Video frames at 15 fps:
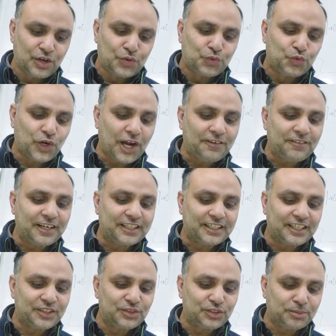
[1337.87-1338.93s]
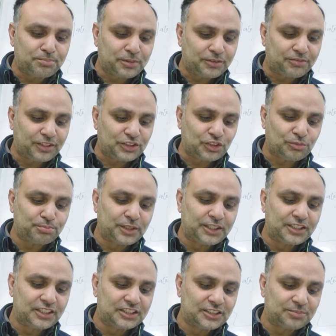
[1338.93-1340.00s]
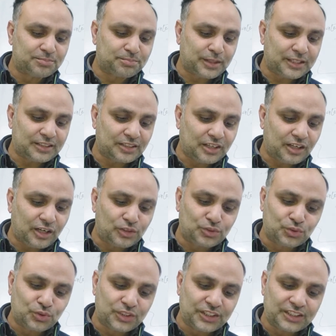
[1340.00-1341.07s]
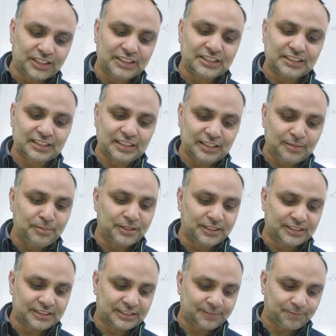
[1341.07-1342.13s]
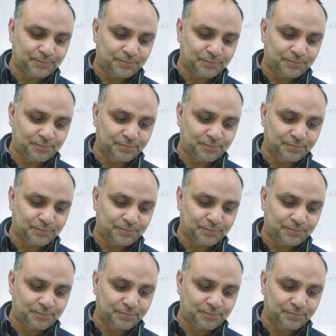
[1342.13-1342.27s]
We have attained to the perfection of materialism, but also its limits.